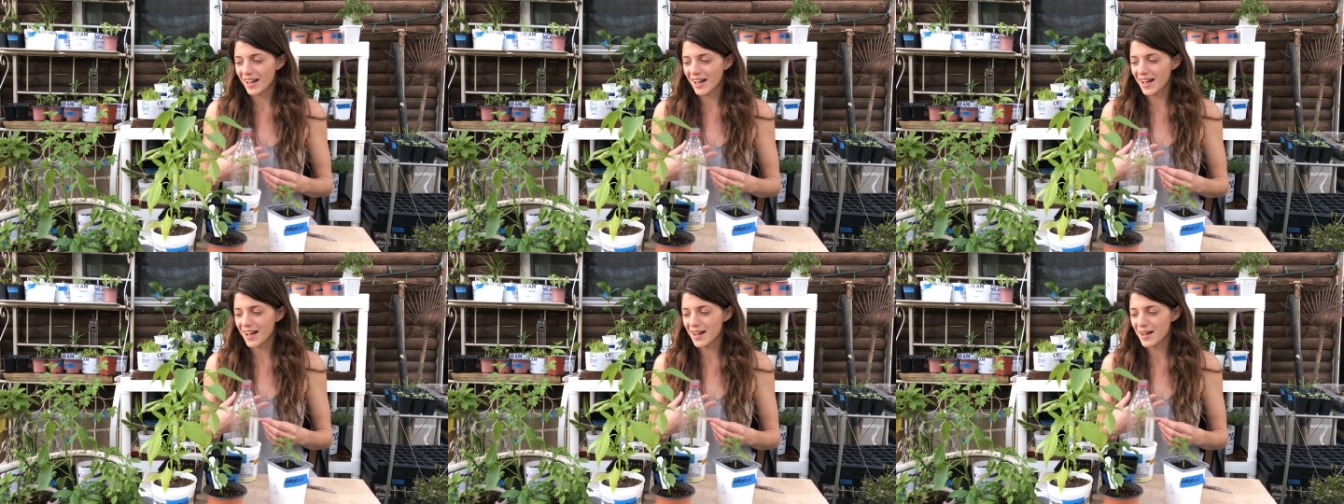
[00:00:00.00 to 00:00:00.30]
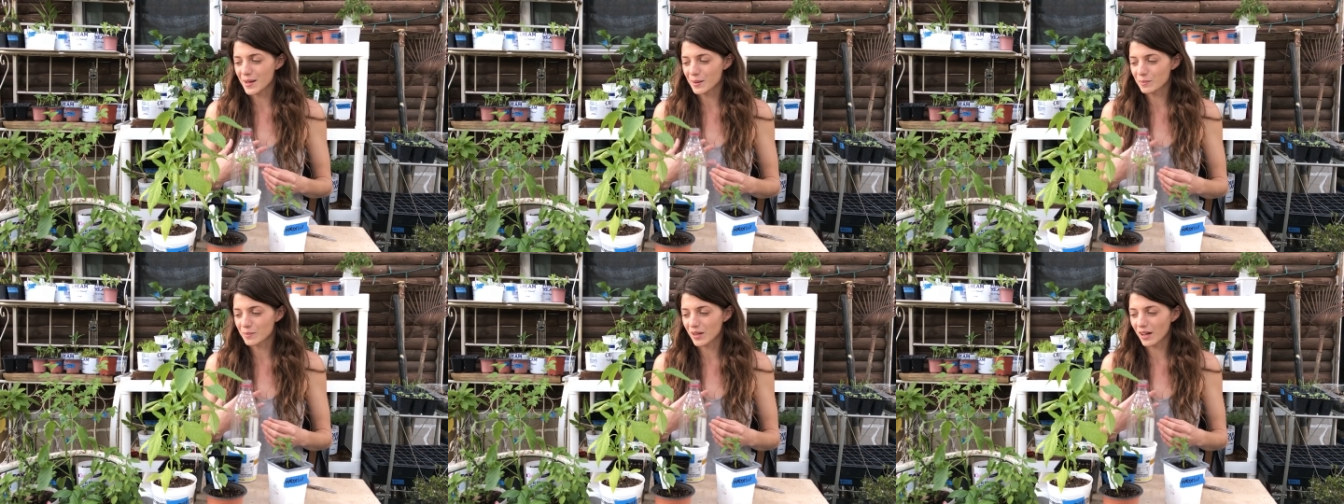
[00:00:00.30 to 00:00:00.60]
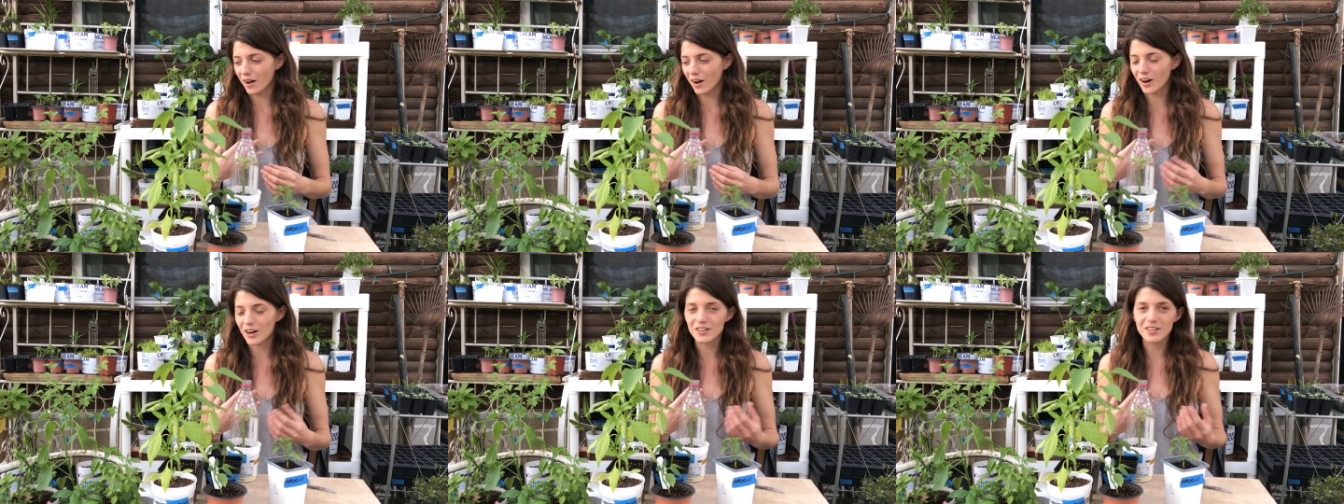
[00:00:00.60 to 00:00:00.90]
Um,
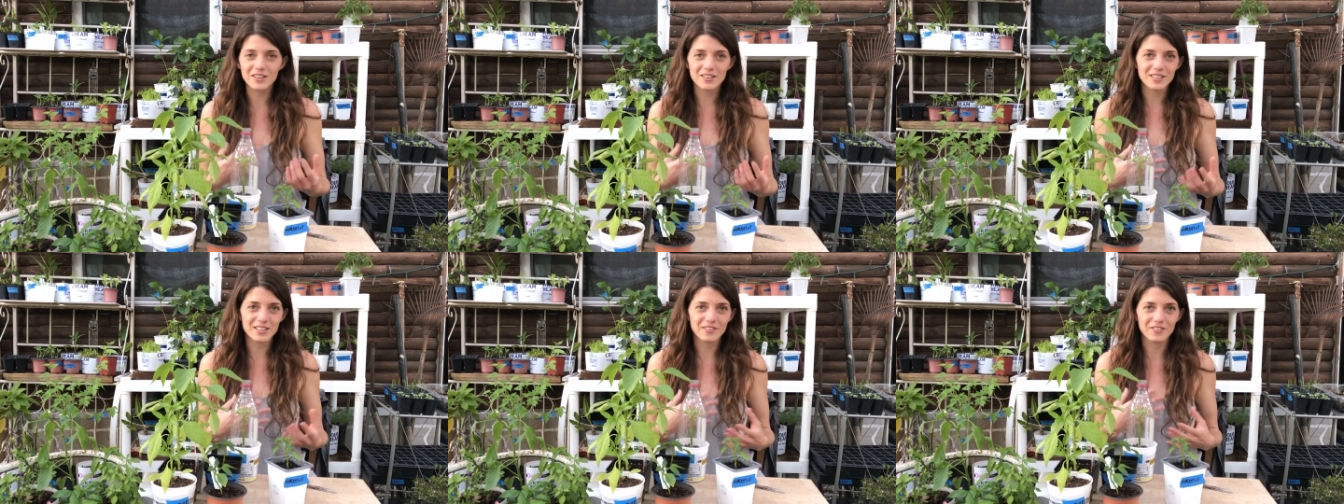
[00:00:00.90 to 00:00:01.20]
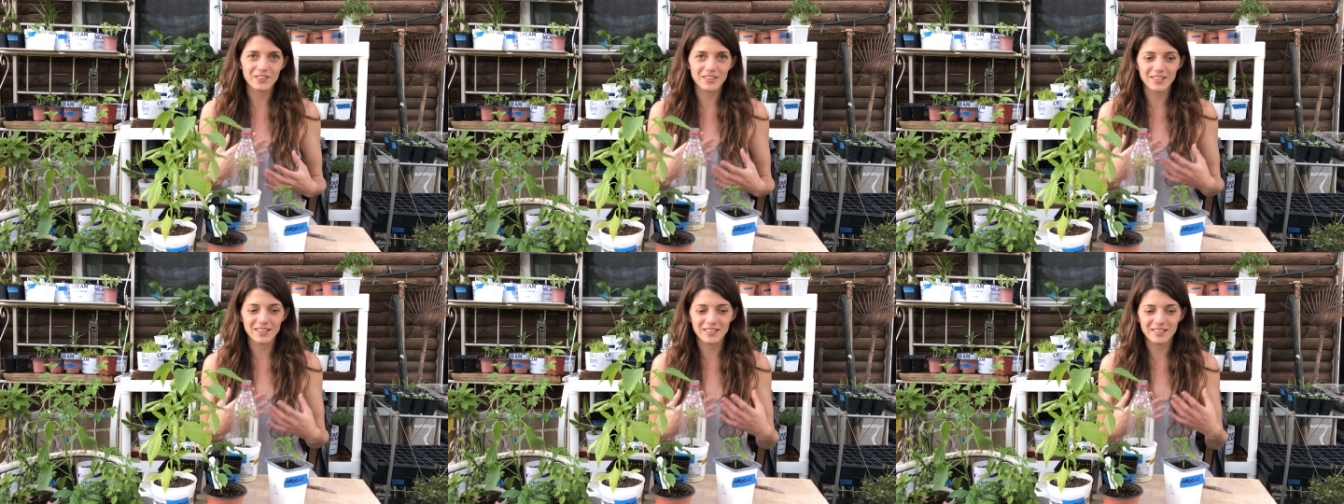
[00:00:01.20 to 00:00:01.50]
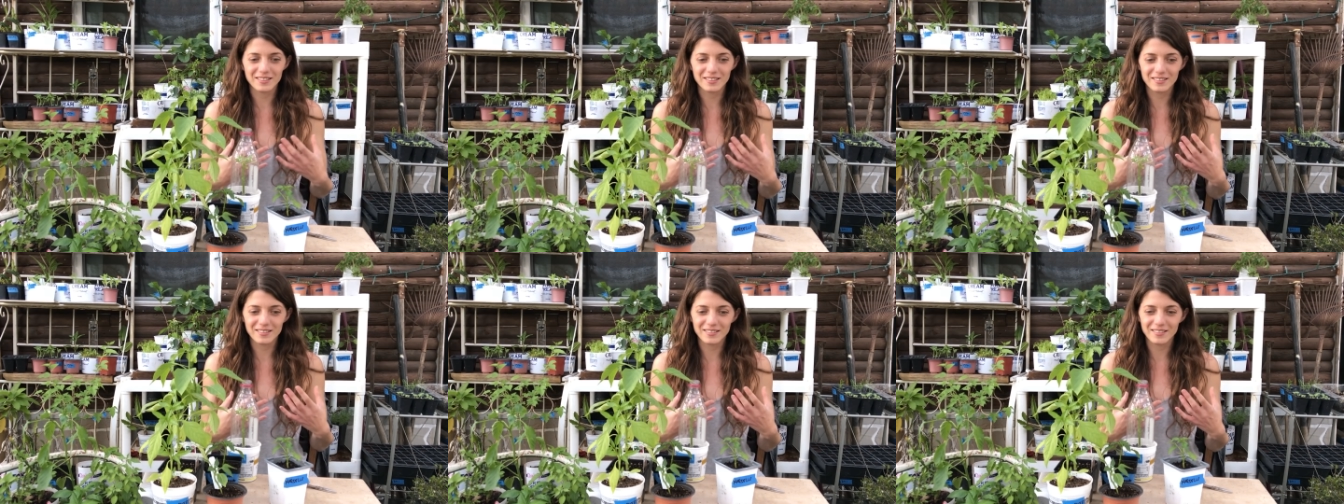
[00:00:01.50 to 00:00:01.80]
are there
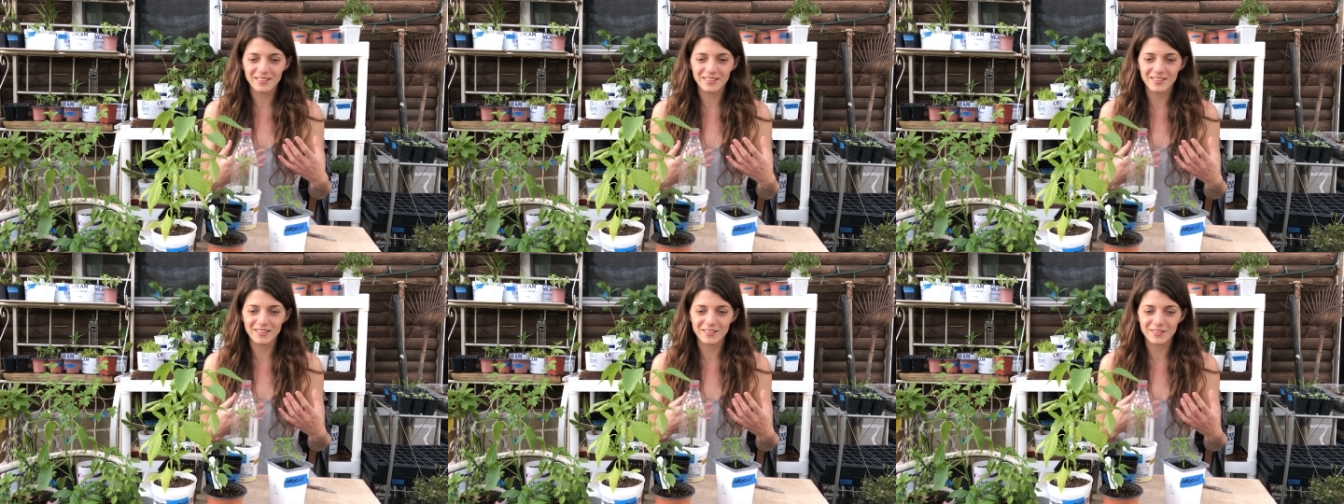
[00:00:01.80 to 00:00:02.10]
different you